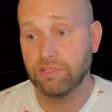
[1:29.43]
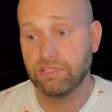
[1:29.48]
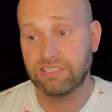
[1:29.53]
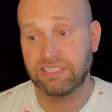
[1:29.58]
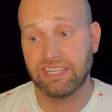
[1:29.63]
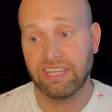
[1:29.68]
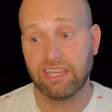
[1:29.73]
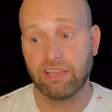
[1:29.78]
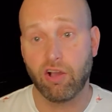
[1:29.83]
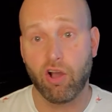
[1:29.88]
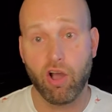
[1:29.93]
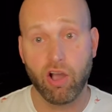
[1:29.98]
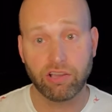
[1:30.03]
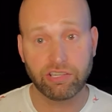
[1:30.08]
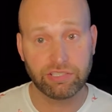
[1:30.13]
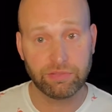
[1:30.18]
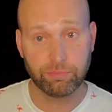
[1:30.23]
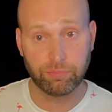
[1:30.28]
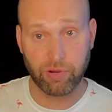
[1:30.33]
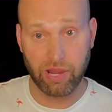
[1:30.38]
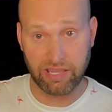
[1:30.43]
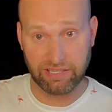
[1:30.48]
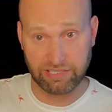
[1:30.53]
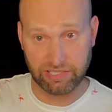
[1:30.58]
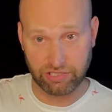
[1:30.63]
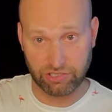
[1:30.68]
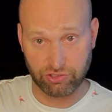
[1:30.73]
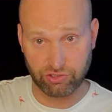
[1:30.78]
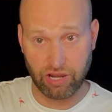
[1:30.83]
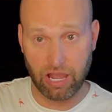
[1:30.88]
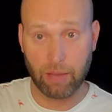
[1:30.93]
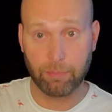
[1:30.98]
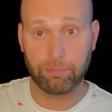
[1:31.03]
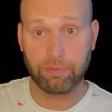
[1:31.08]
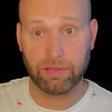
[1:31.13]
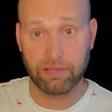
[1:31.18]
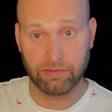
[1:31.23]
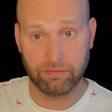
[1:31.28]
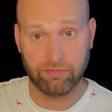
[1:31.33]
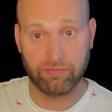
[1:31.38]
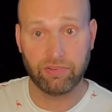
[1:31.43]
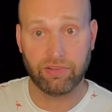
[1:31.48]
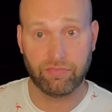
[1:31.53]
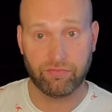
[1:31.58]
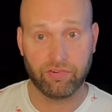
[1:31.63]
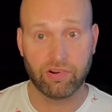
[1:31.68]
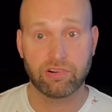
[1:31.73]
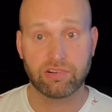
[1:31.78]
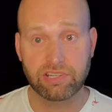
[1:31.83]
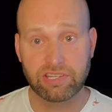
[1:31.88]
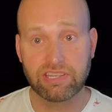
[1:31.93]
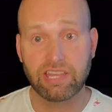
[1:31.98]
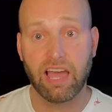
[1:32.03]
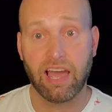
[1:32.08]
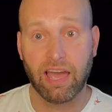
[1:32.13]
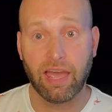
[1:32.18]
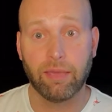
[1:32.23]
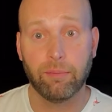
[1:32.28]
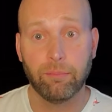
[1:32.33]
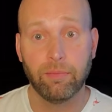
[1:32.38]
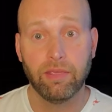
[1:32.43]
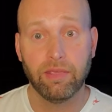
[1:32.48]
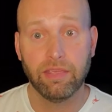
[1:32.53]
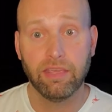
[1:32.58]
seeing auction prices dropping for the first time